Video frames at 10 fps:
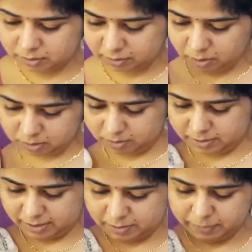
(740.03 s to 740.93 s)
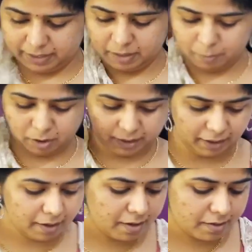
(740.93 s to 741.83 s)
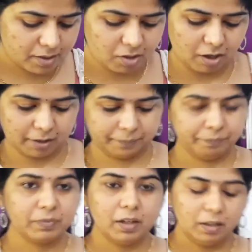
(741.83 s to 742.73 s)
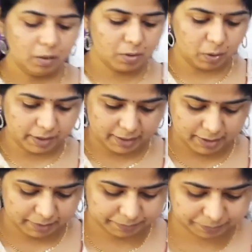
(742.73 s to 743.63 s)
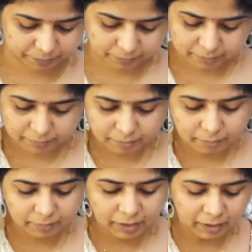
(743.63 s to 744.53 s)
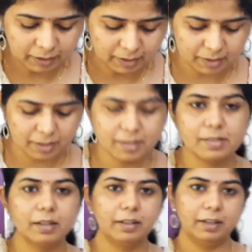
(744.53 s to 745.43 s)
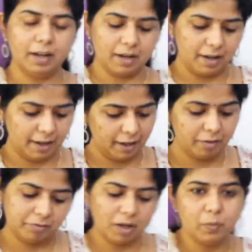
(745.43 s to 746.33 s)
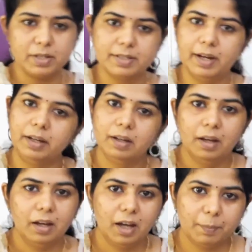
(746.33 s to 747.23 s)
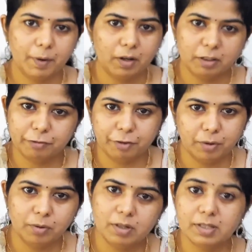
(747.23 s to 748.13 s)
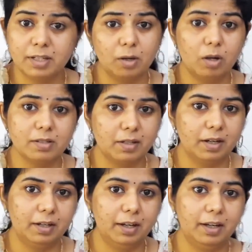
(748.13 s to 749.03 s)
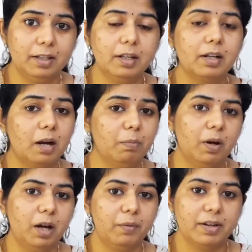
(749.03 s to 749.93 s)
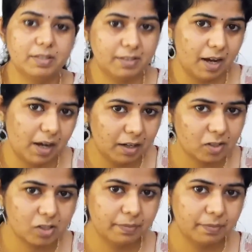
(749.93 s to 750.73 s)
all those things, make a body strong. Now look at you. In this, here I have, now we said about the fruits, it also contains the carbohydrate starch.